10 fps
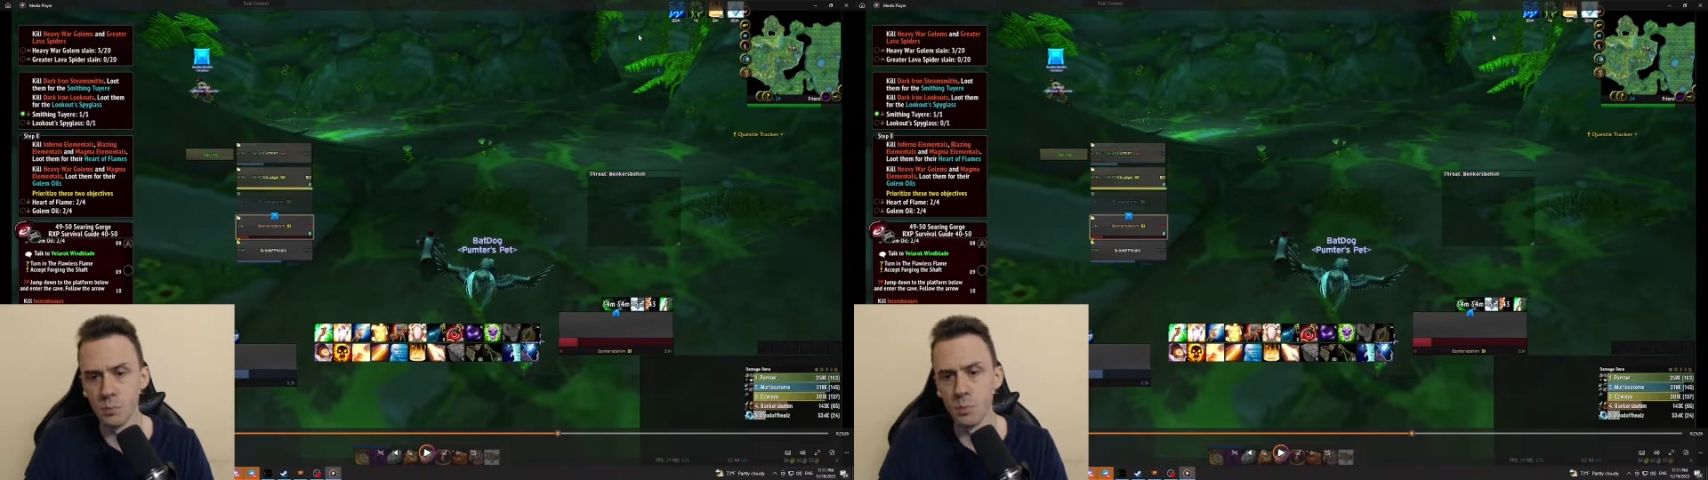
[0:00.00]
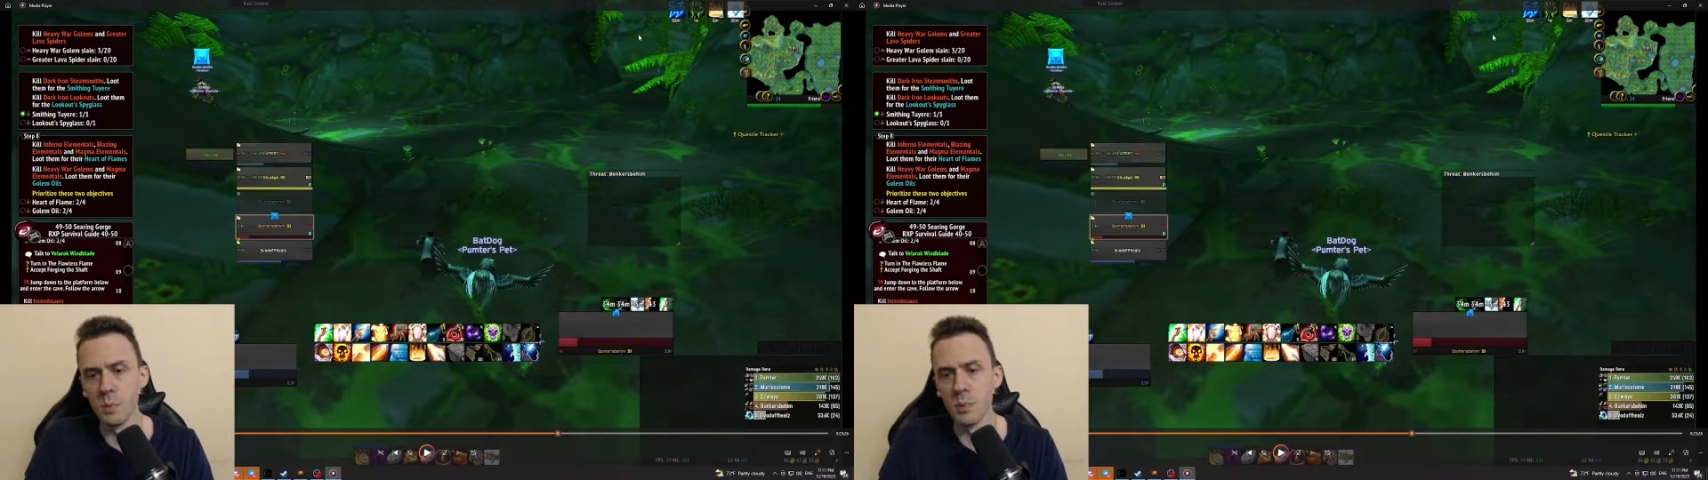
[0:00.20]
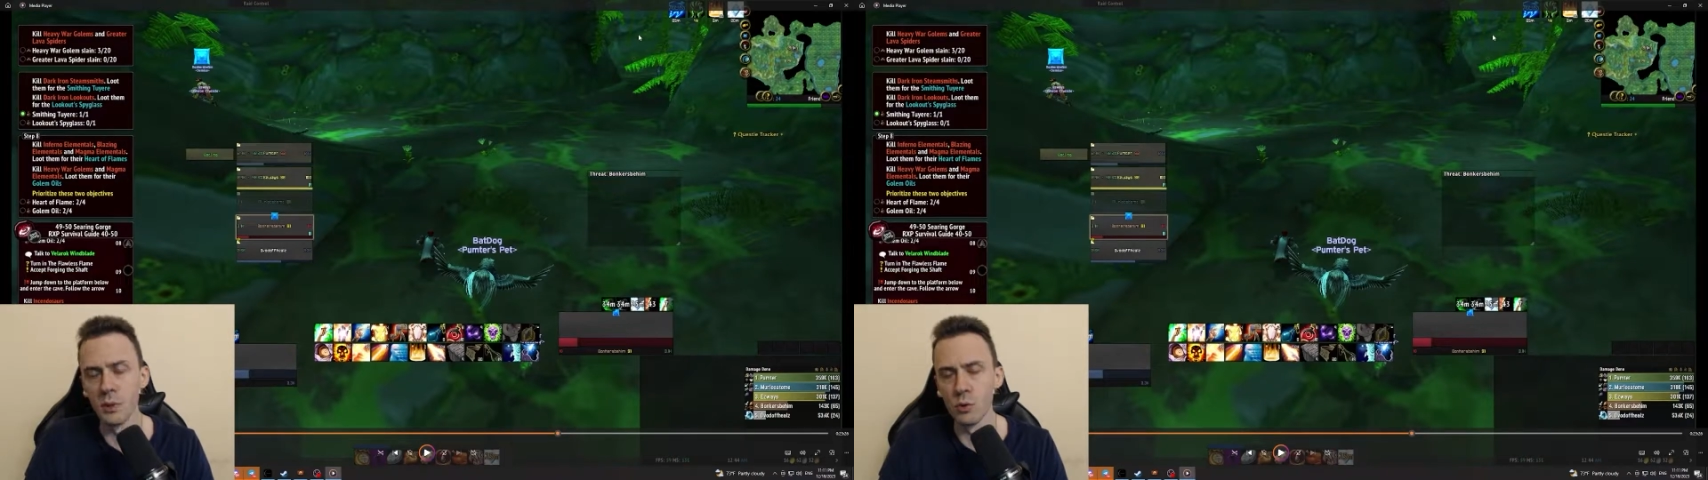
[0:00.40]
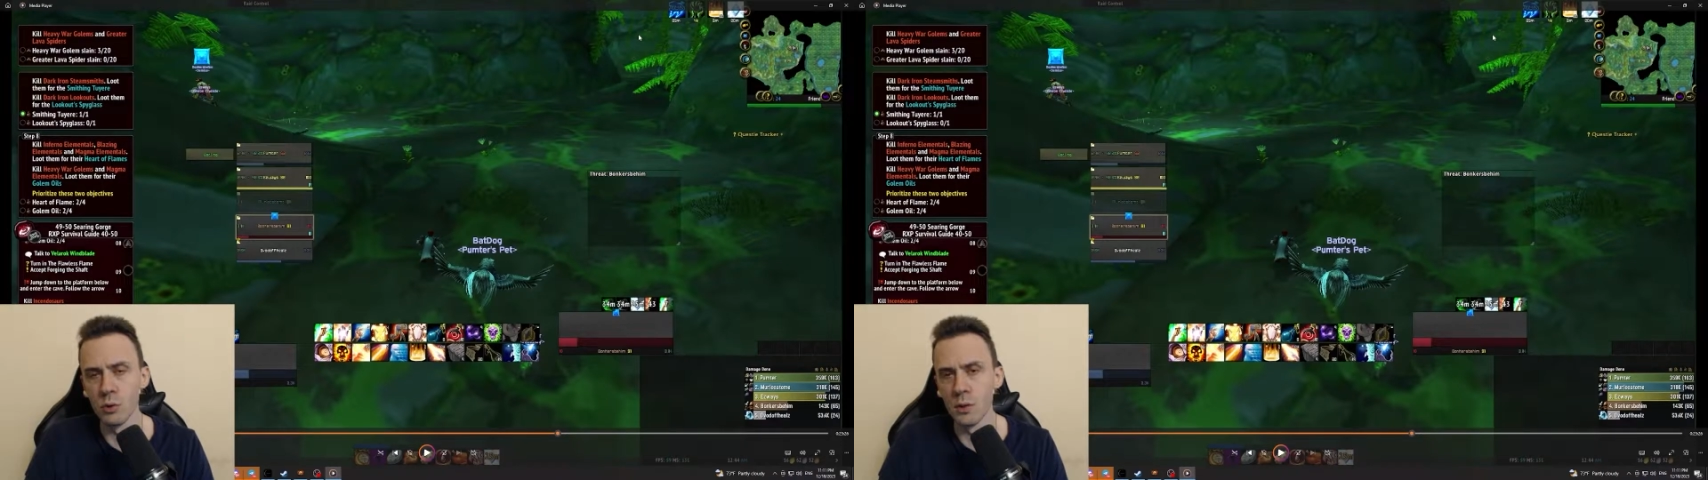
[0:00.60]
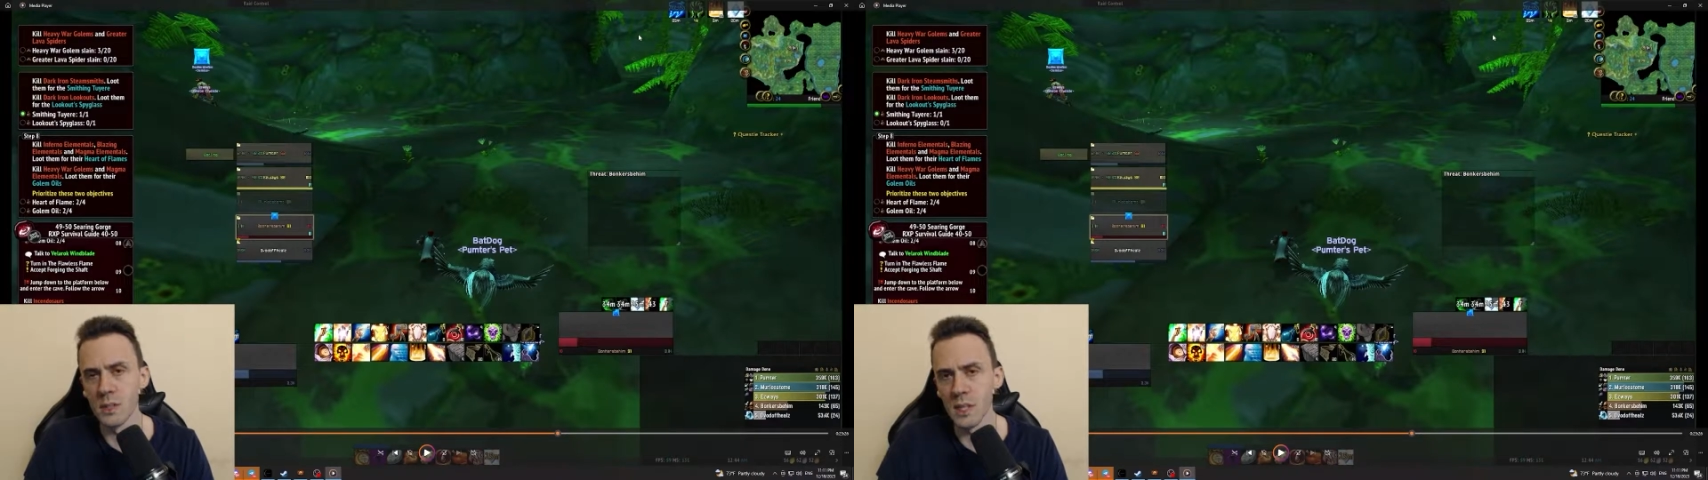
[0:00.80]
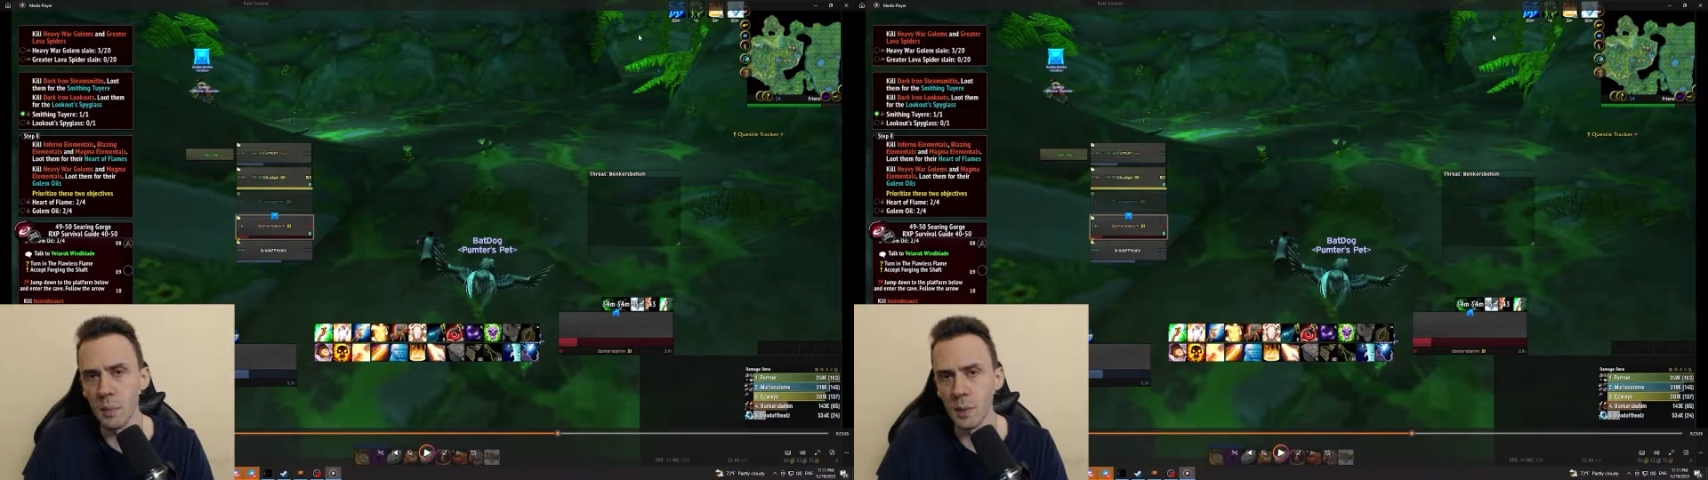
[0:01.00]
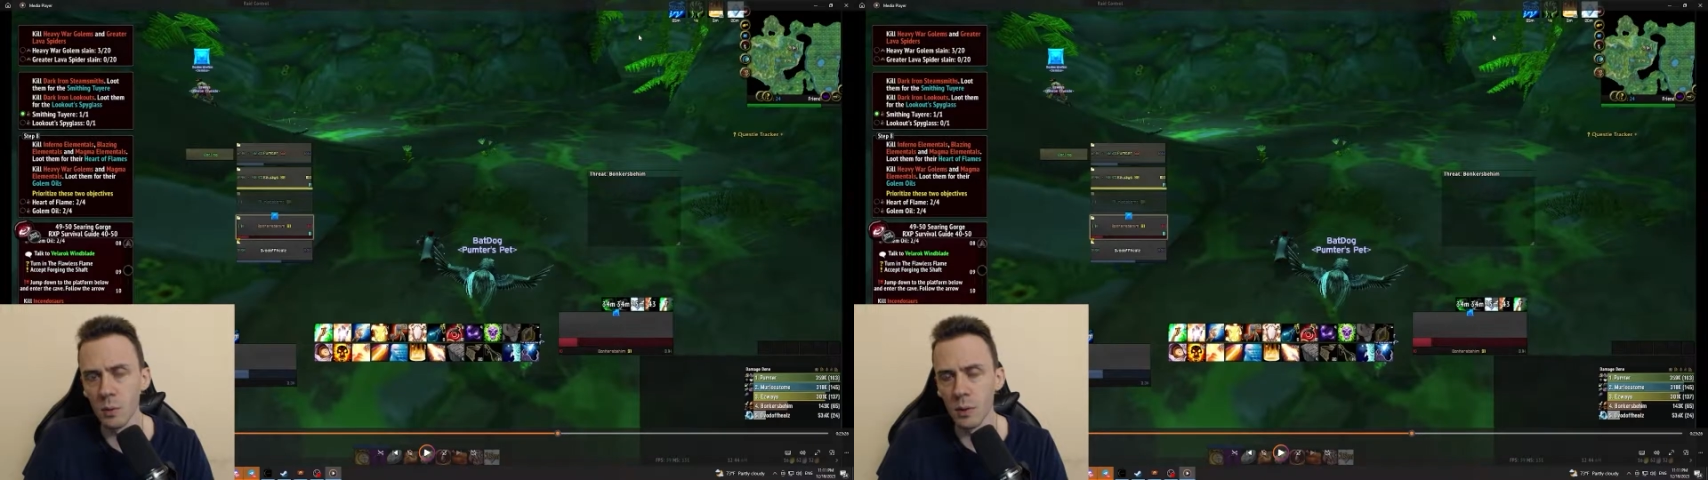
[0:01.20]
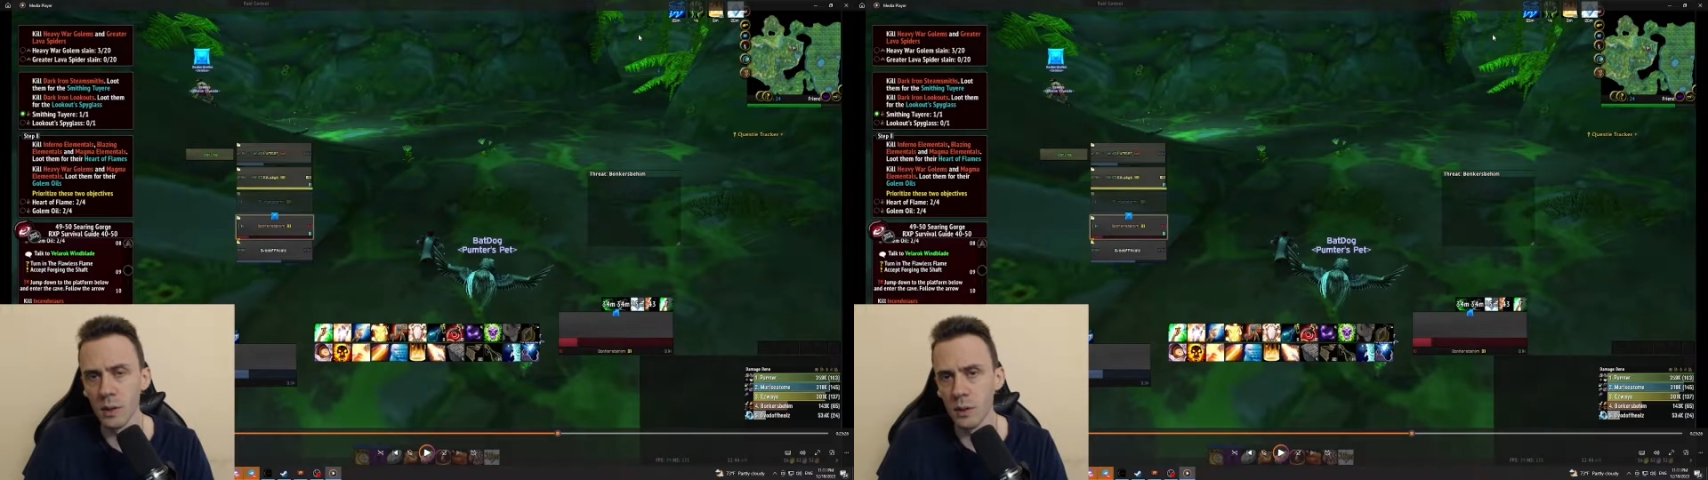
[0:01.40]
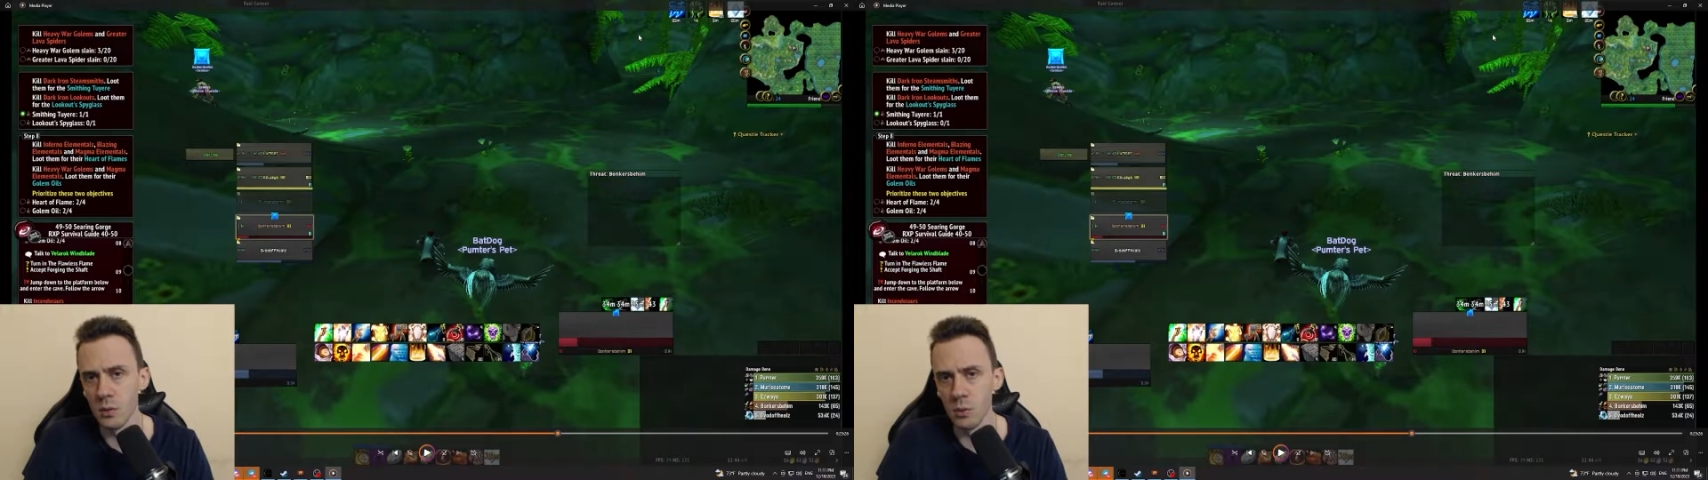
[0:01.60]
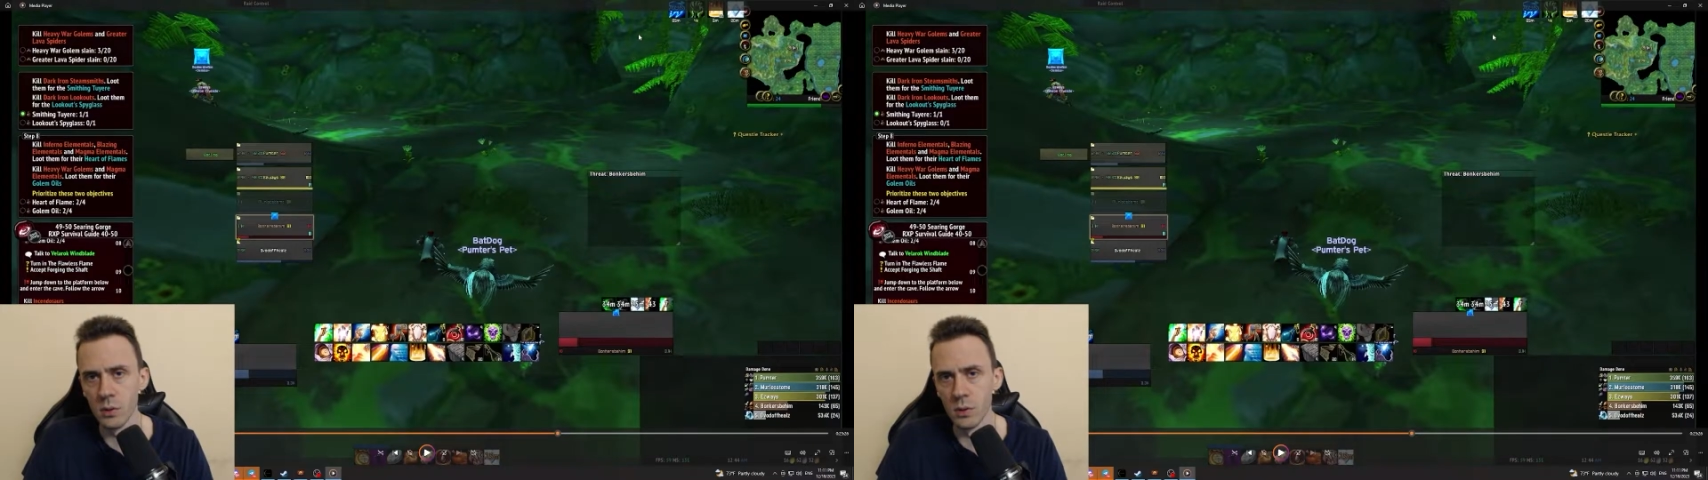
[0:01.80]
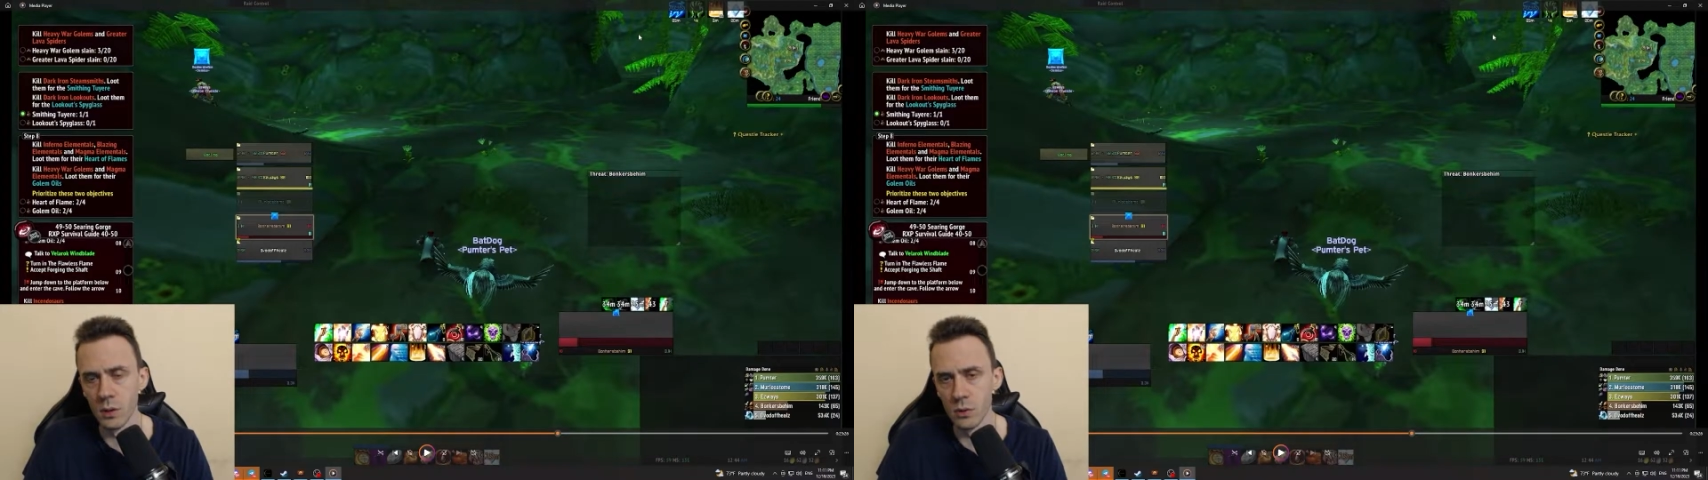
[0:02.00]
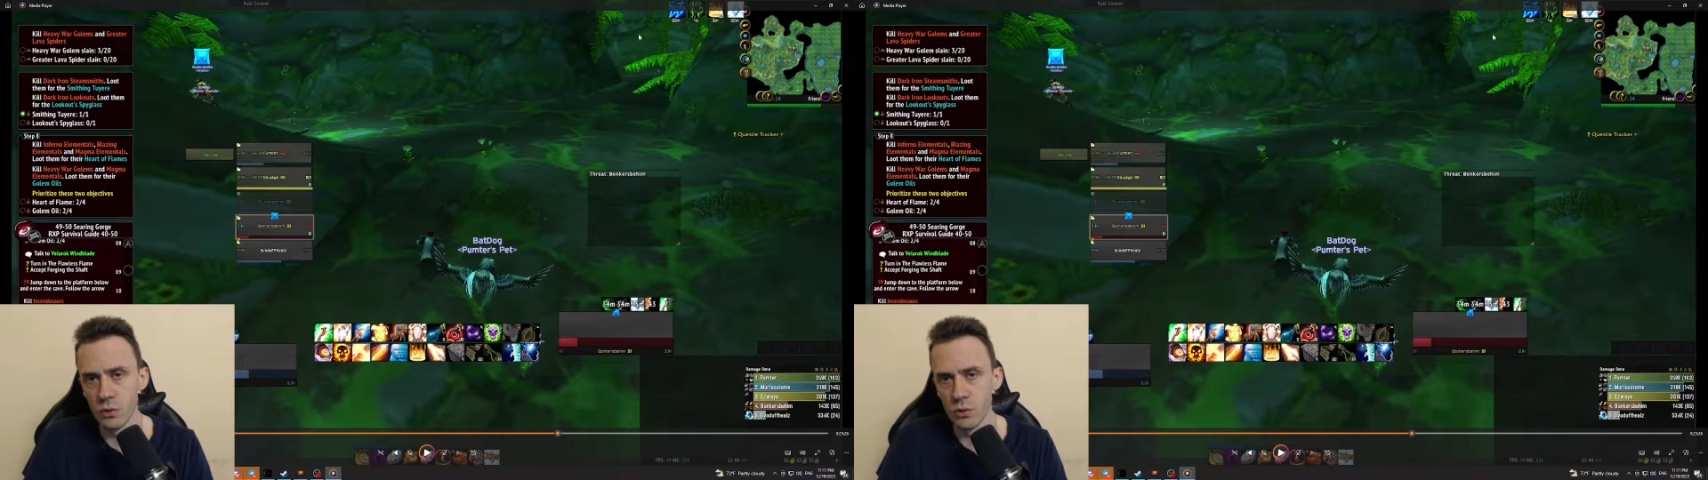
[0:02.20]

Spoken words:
People usually skip it when they're doing